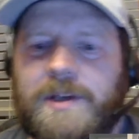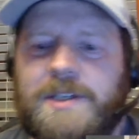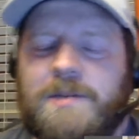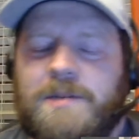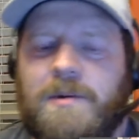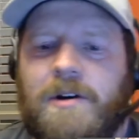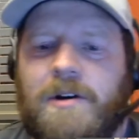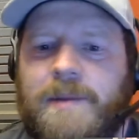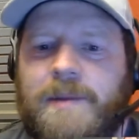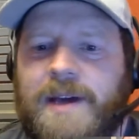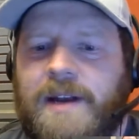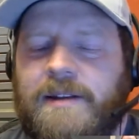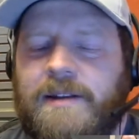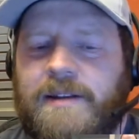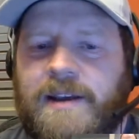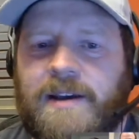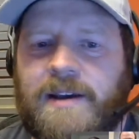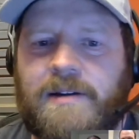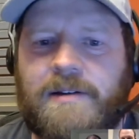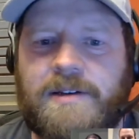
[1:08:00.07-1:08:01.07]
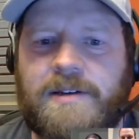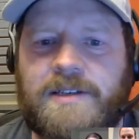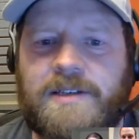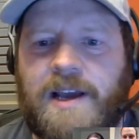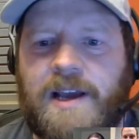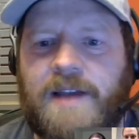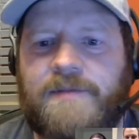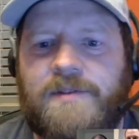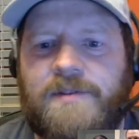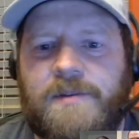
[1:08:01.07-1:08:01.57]
why I'm going to be out of town is I'm
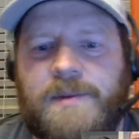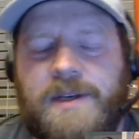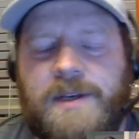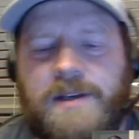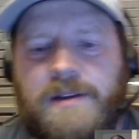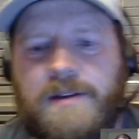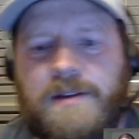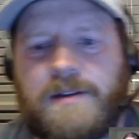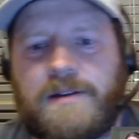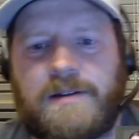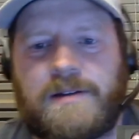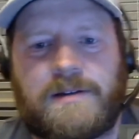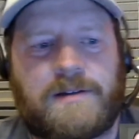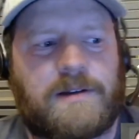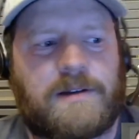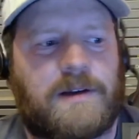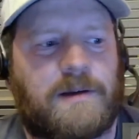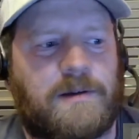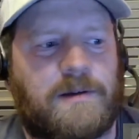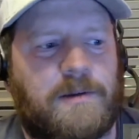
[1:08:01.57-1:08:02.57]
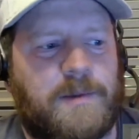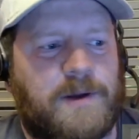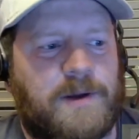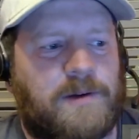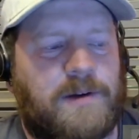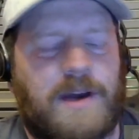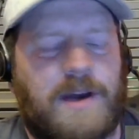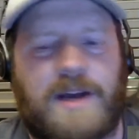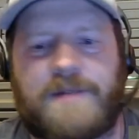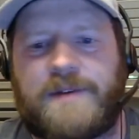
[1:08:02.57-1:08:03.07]
going to be on
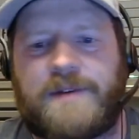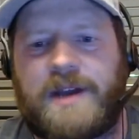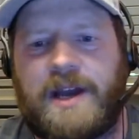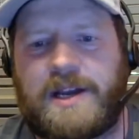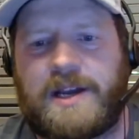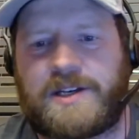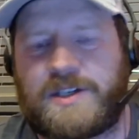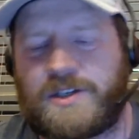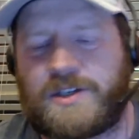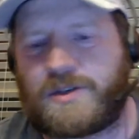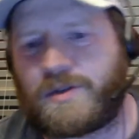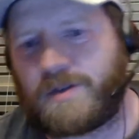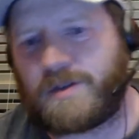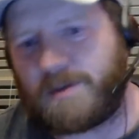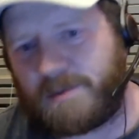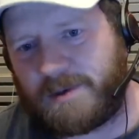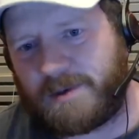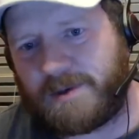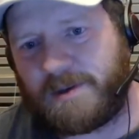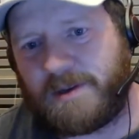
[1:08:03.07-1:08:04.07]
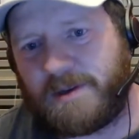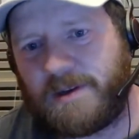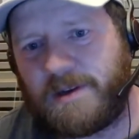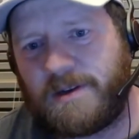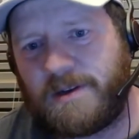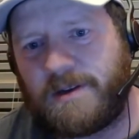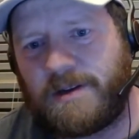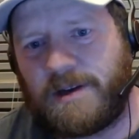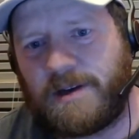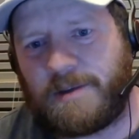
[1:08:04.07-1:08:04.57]
kind of a caching trip
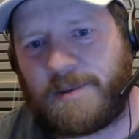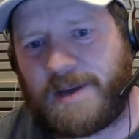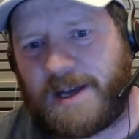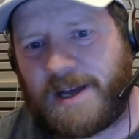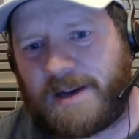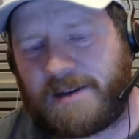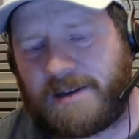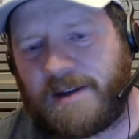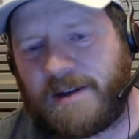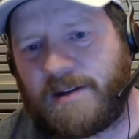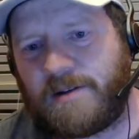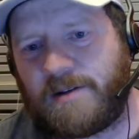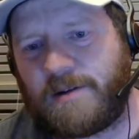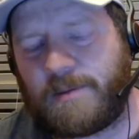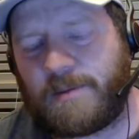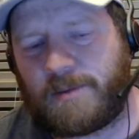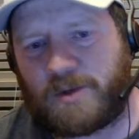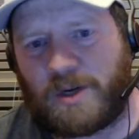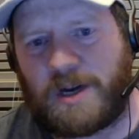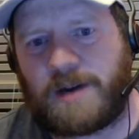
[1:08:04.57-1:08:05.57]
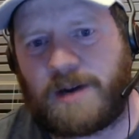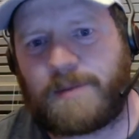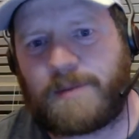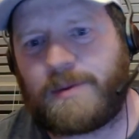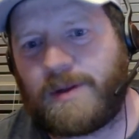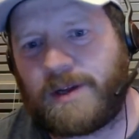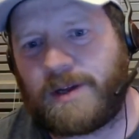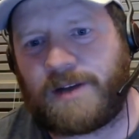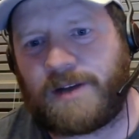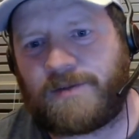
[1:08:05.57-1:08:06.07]
and be out of town. I'm trying to
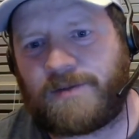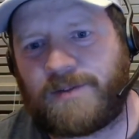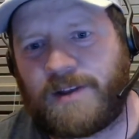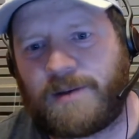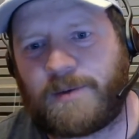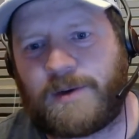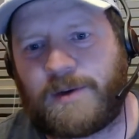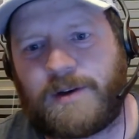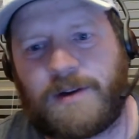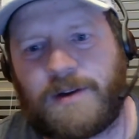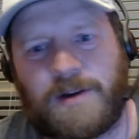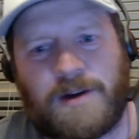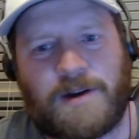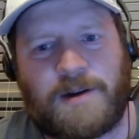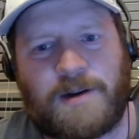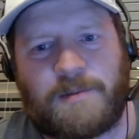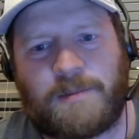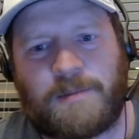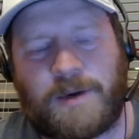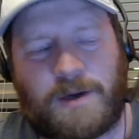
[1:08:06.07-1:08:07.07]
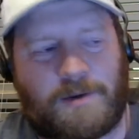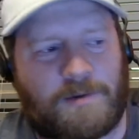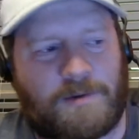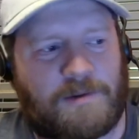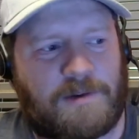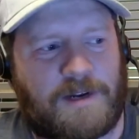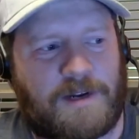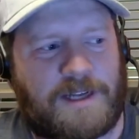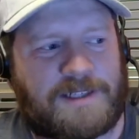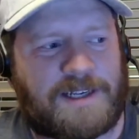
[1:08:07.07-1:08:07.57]
plug in for that one, but
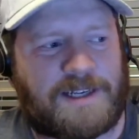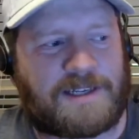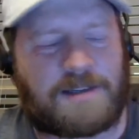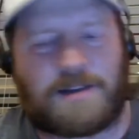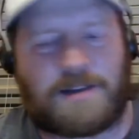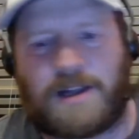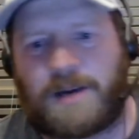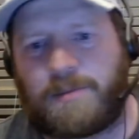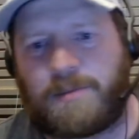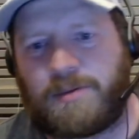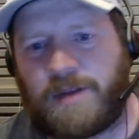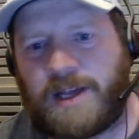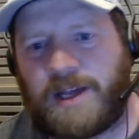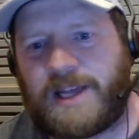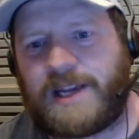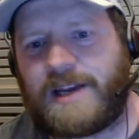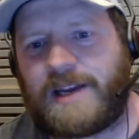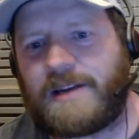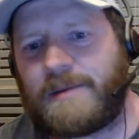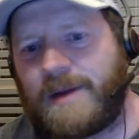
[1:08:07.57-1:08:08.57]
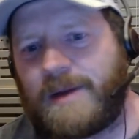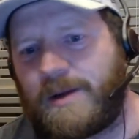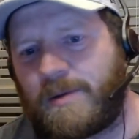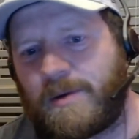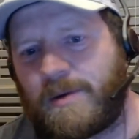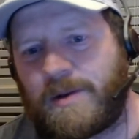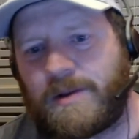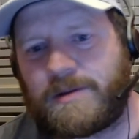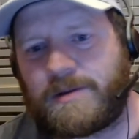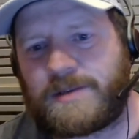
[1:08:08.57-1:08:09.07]
it takes a lot of planning to make one
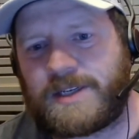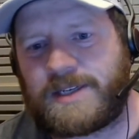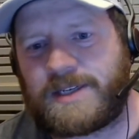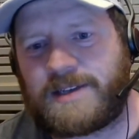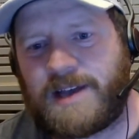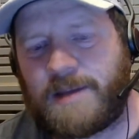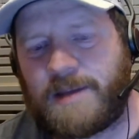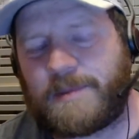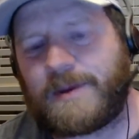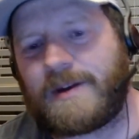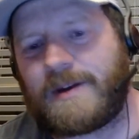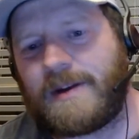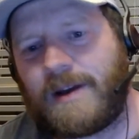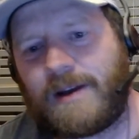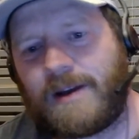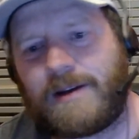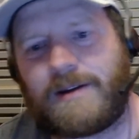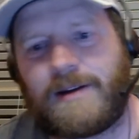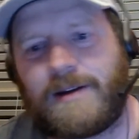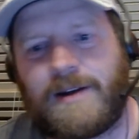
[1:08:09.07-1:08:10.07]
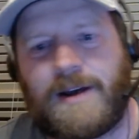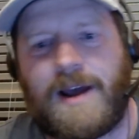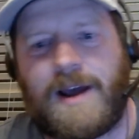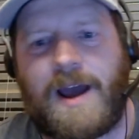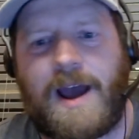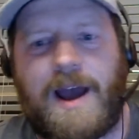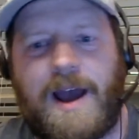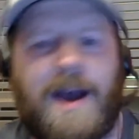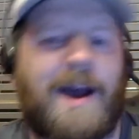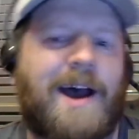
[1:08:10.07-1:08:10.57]
of those things happen. And
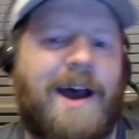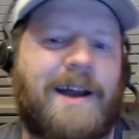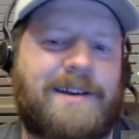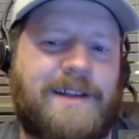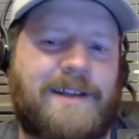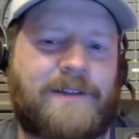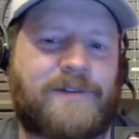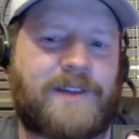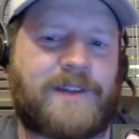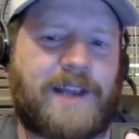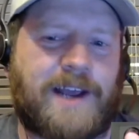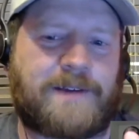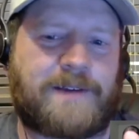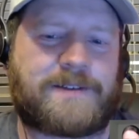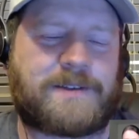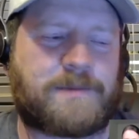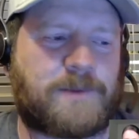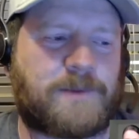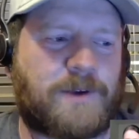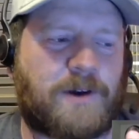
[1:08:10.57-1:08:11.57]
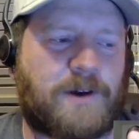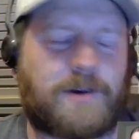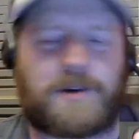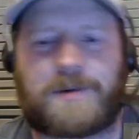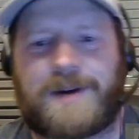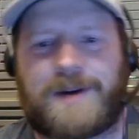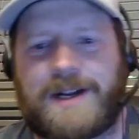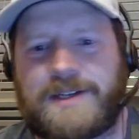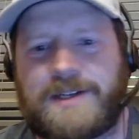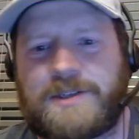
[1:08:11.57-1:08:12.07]
I definitely have some gone
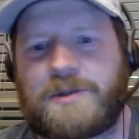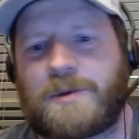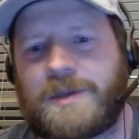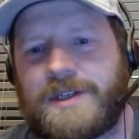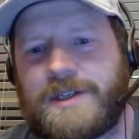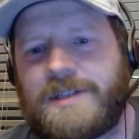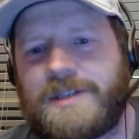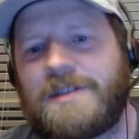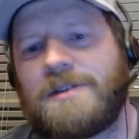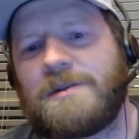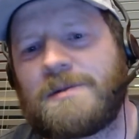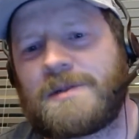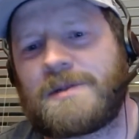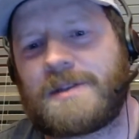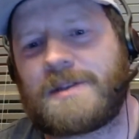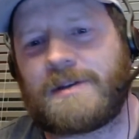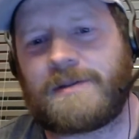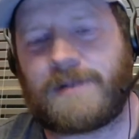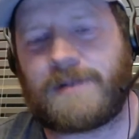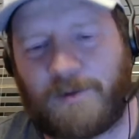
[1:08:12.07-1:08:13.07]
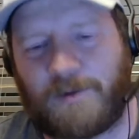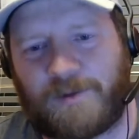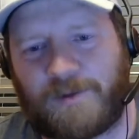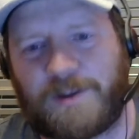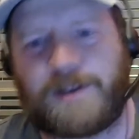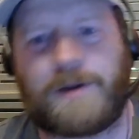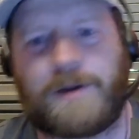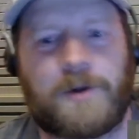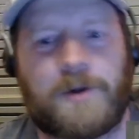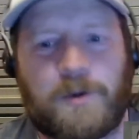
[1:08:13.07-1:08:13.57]
awry stories too. So hopefully
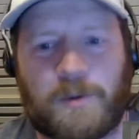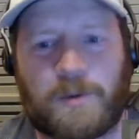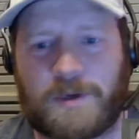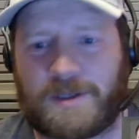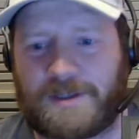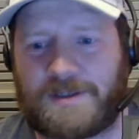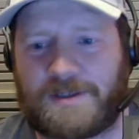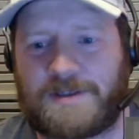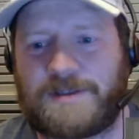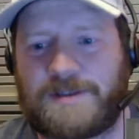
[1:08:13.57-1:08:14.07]
no new ones,